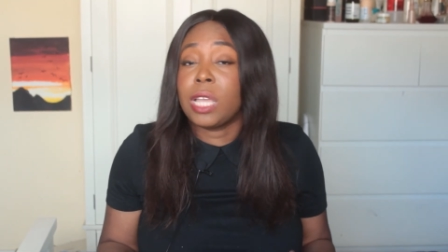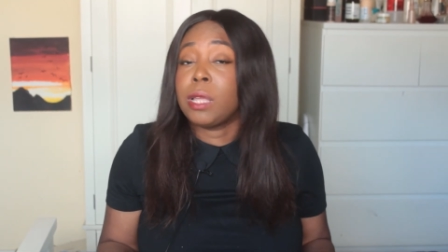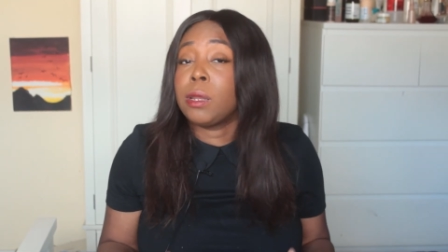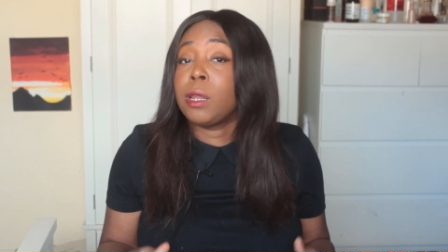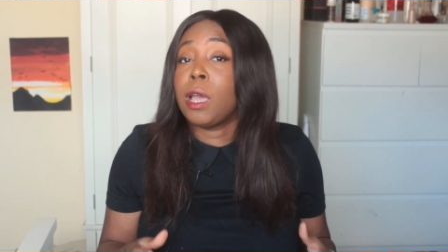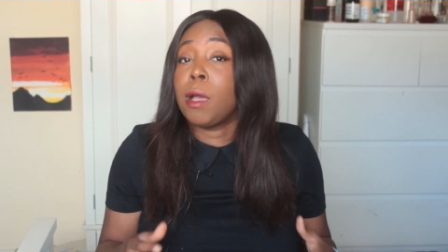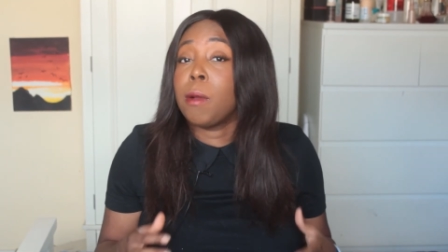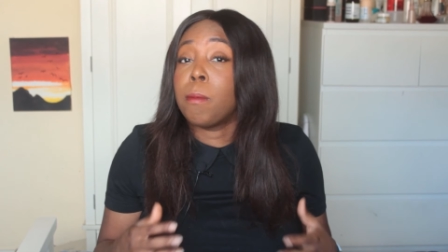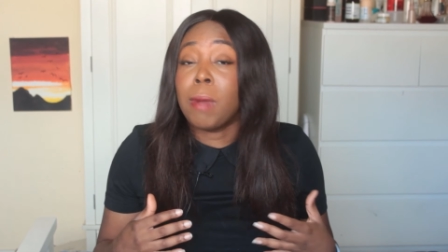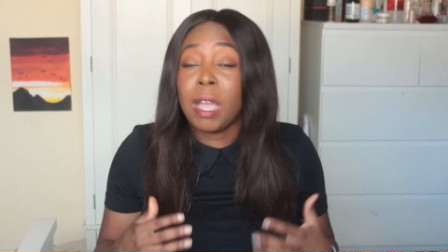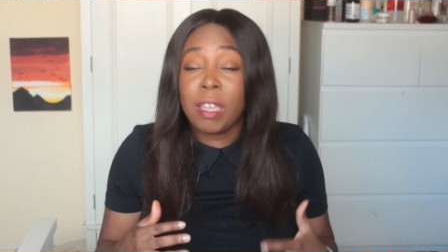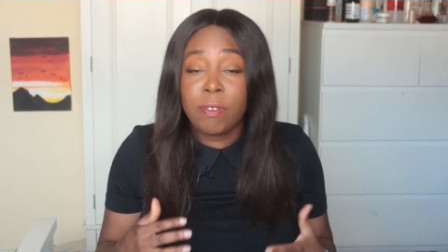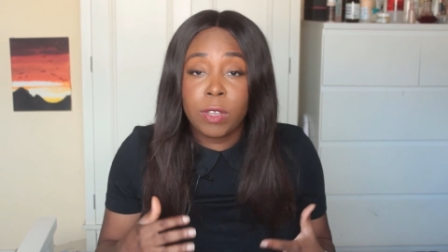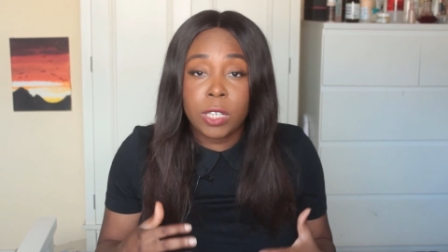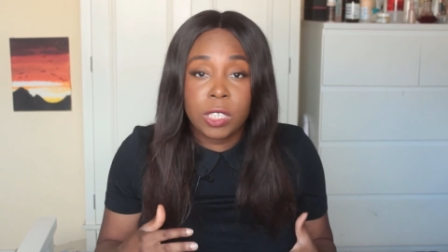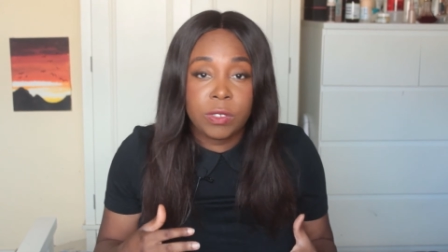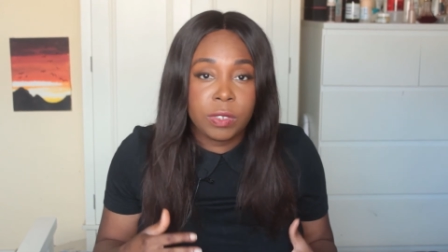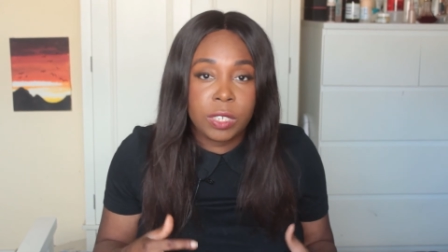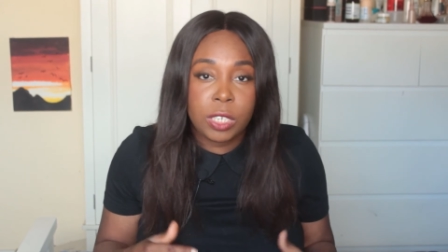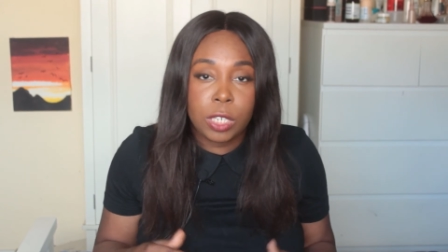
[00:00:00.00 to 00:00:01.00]
And my
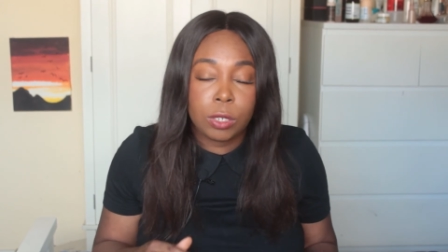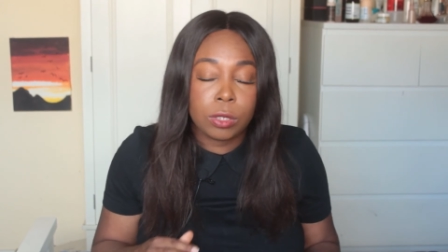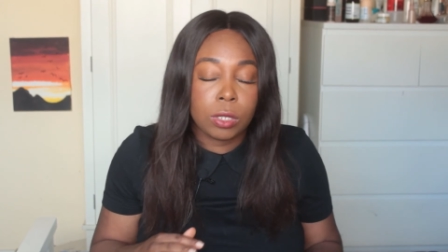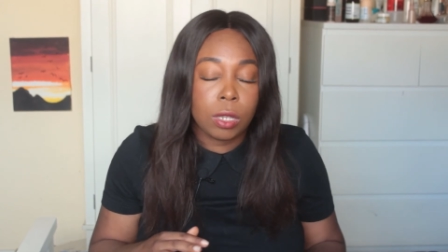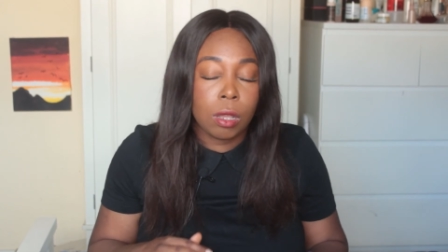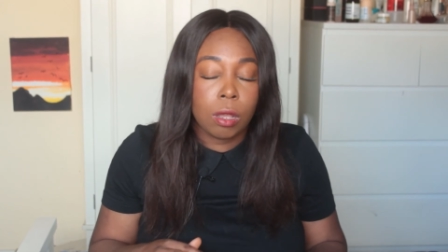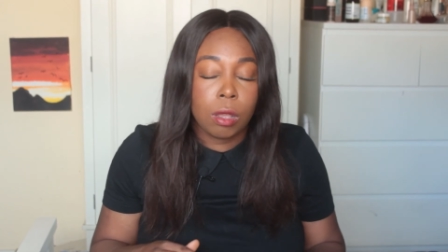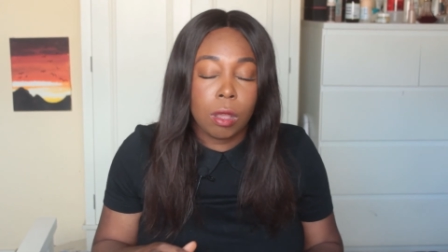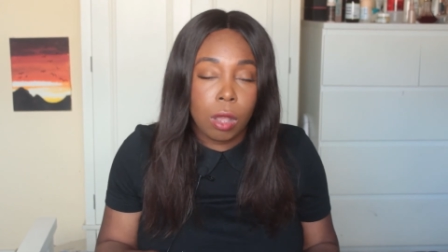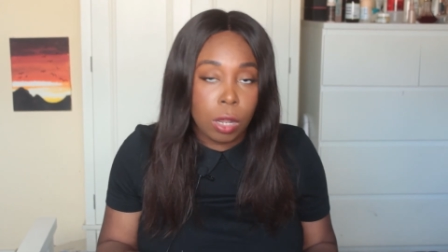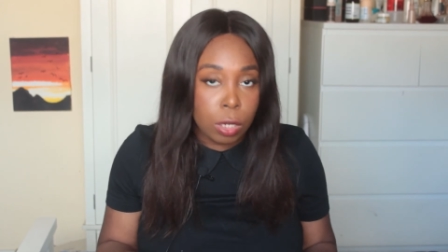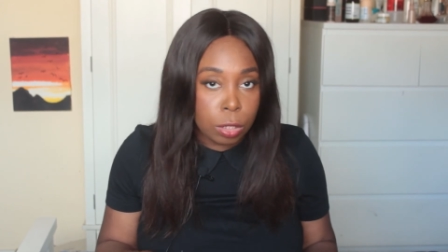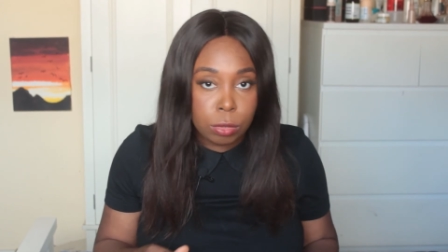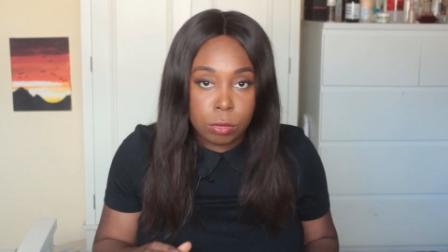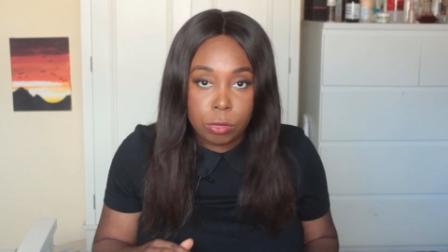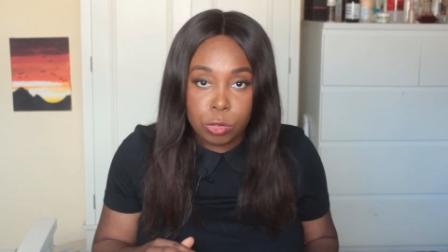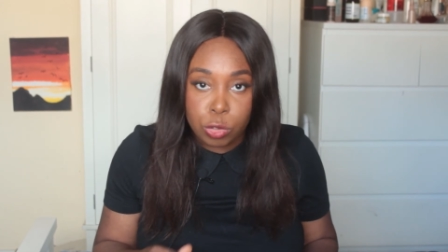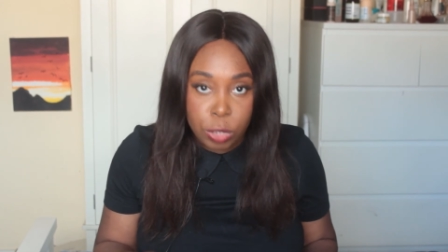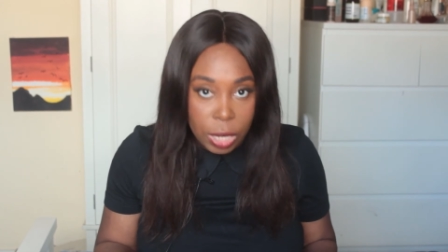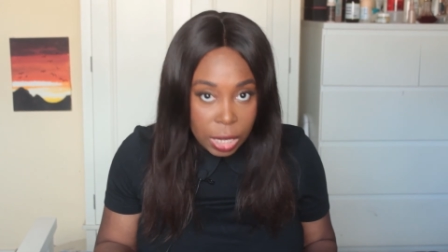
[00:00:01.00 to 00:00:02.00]
first videos
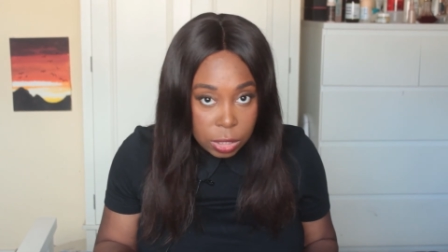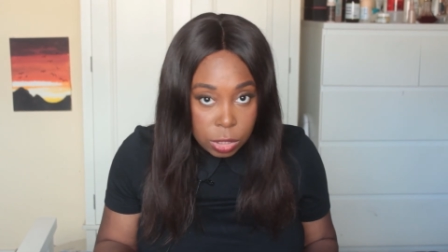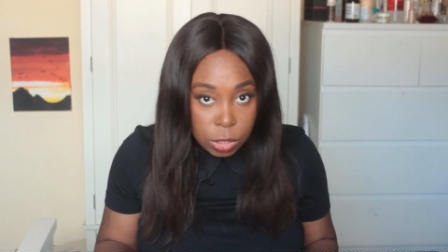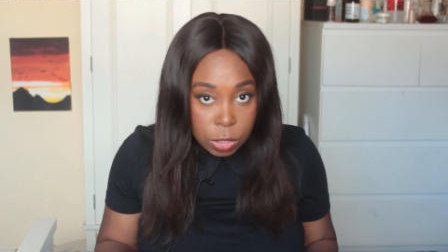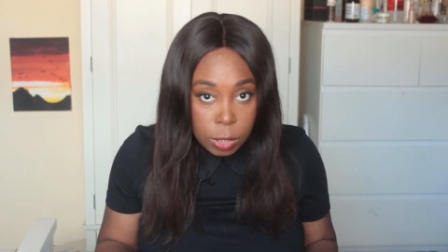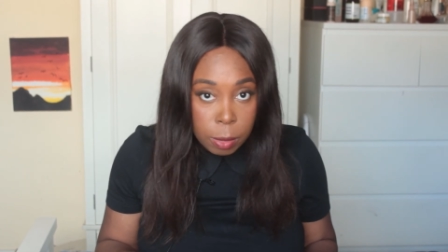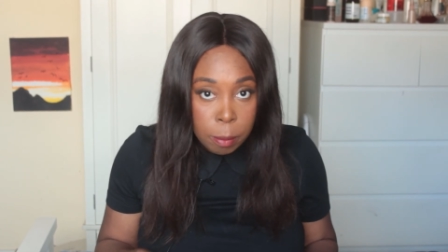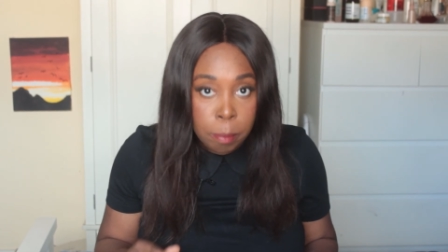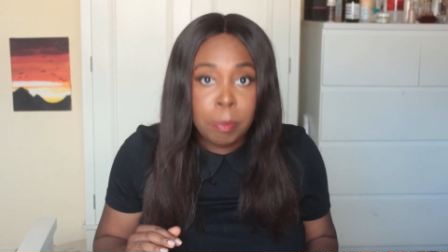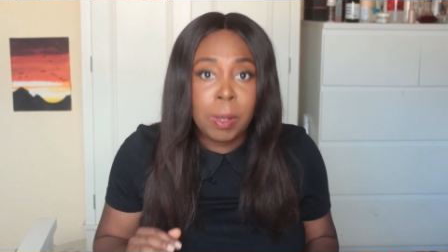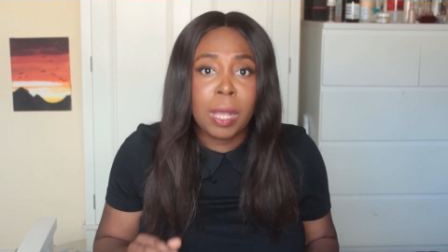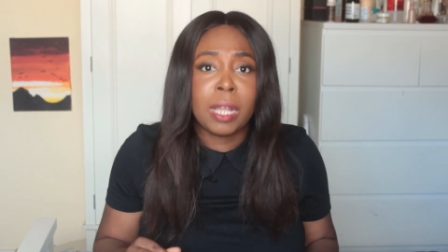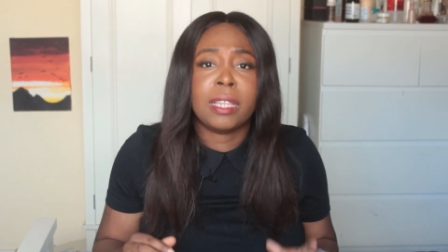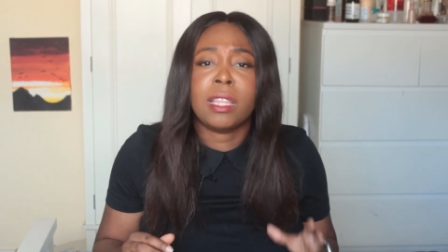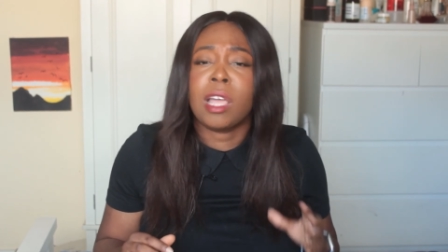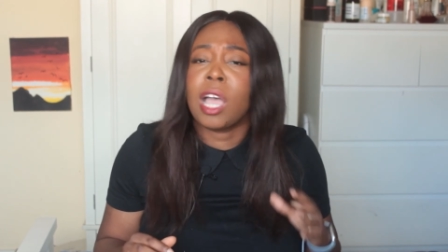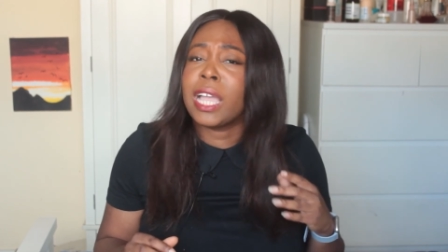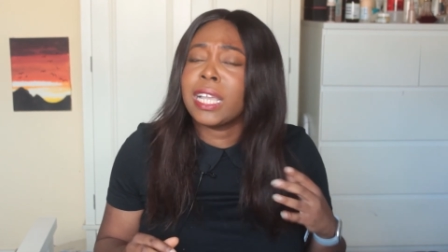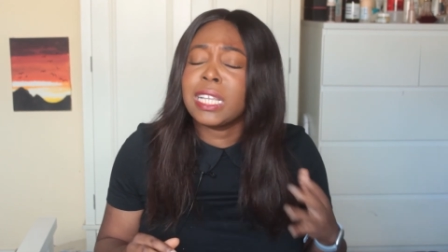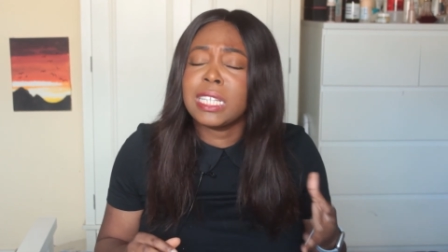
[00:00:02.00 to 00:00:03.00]
aren't trash, but
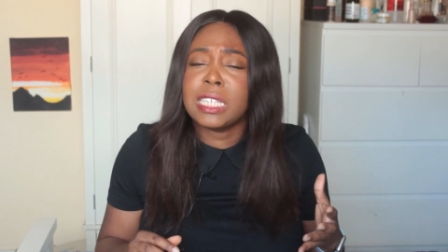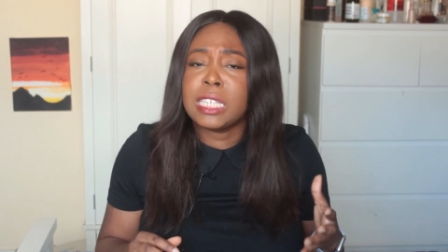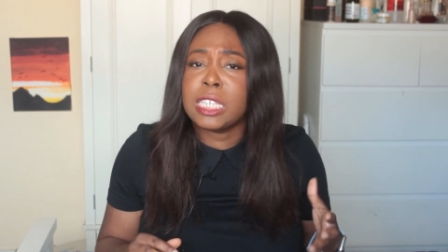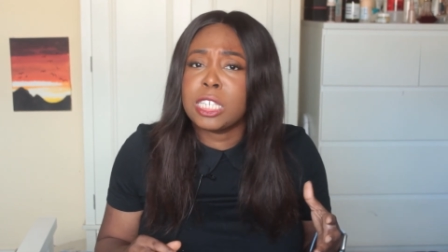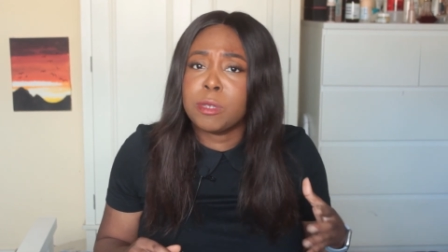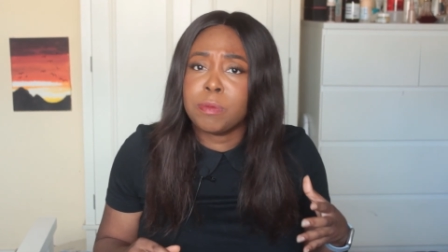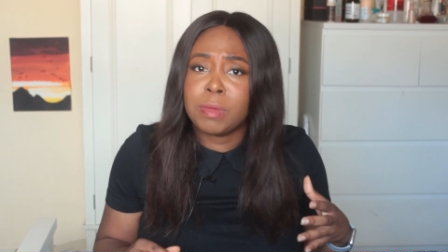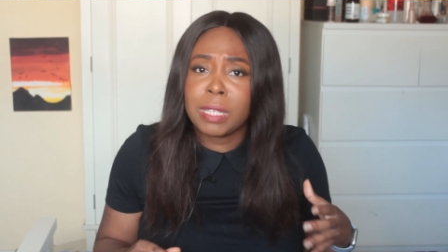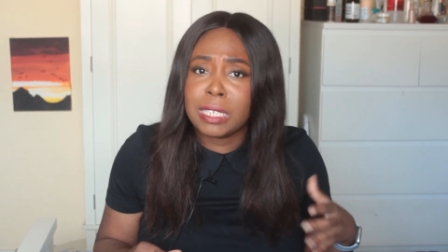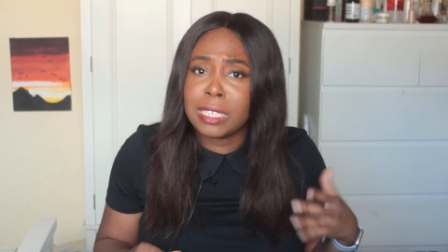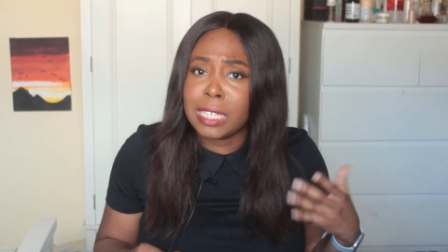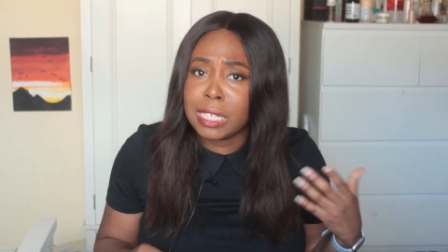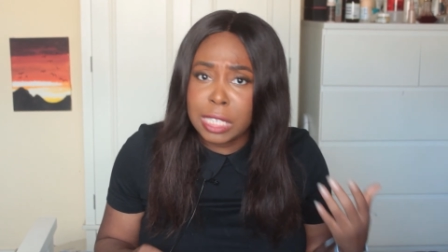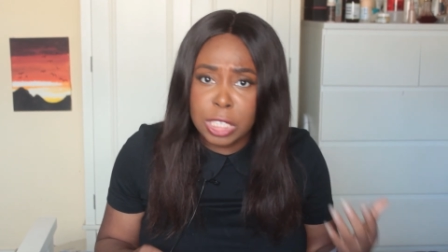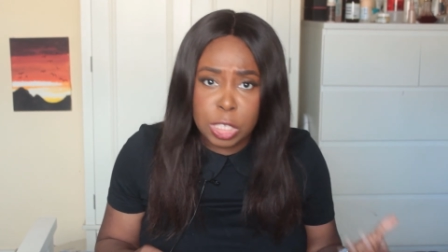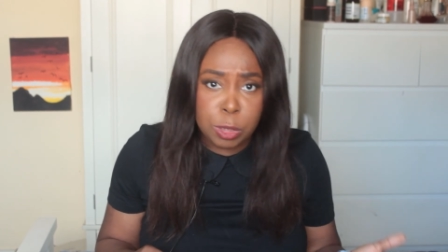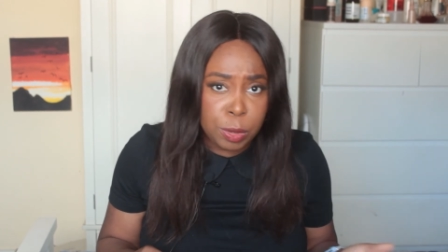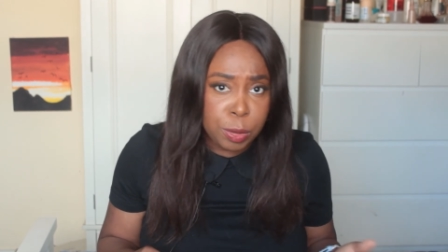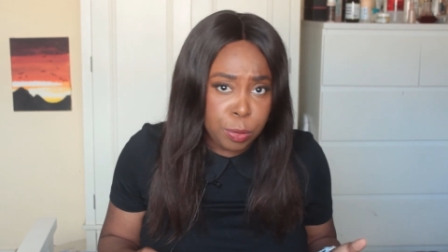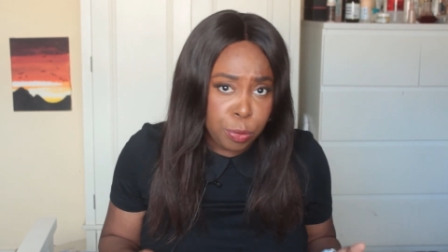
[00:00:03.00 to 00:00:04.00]
I can see some things that
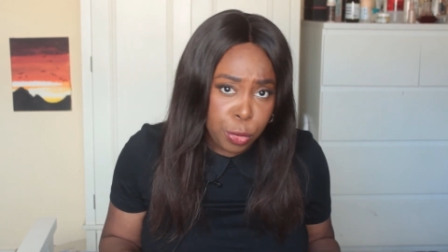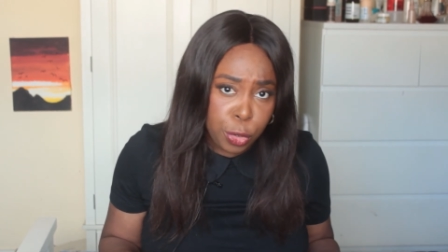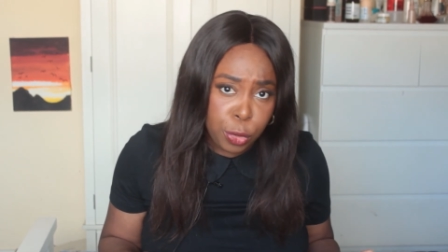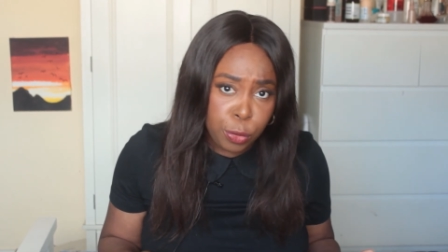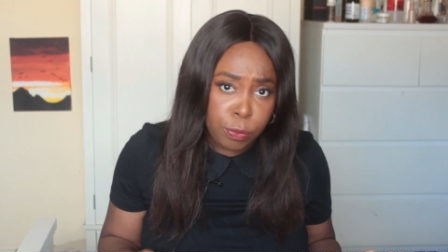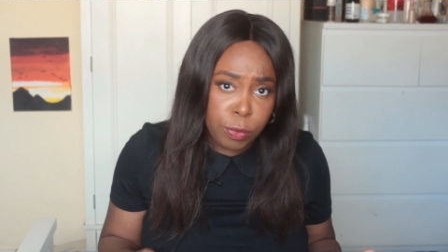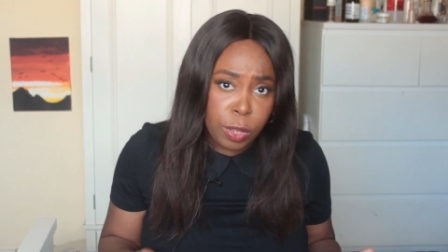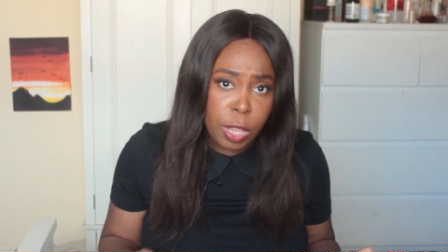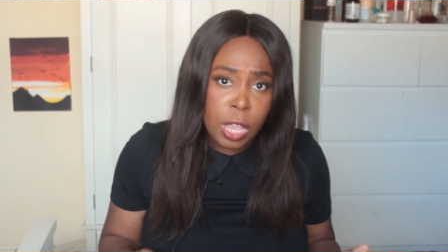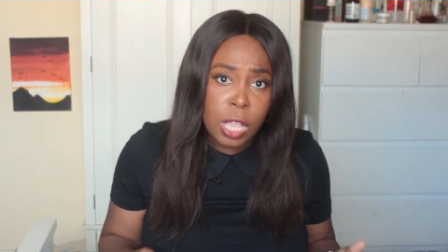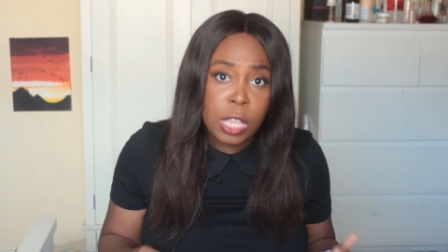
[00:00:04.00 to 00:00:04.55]
need to be improved.